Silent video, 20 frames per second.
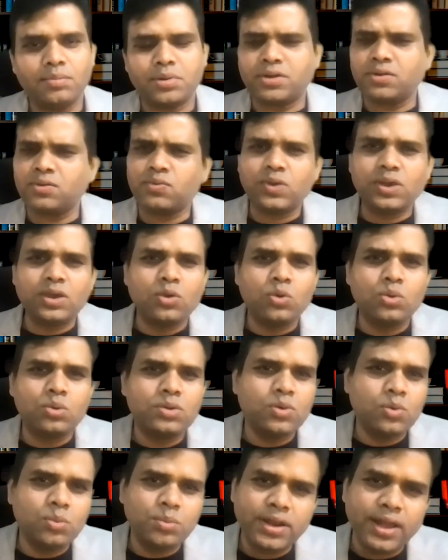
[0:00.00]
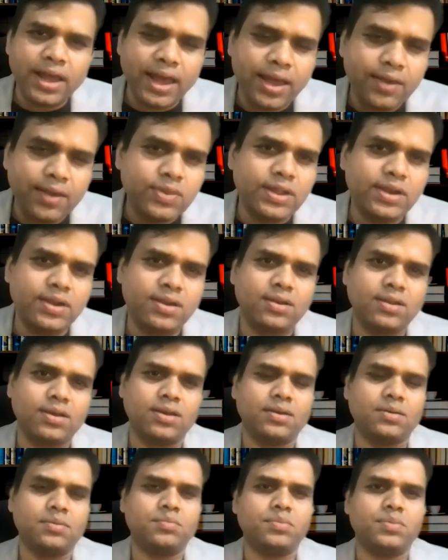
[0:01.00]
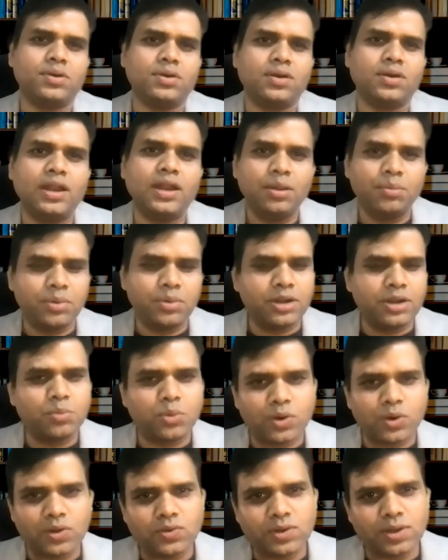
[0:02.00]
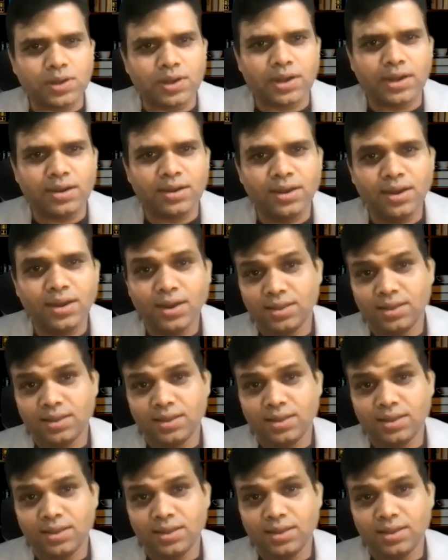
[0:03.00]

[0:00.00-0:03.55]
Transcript: Because we human have that unlimited potential, right?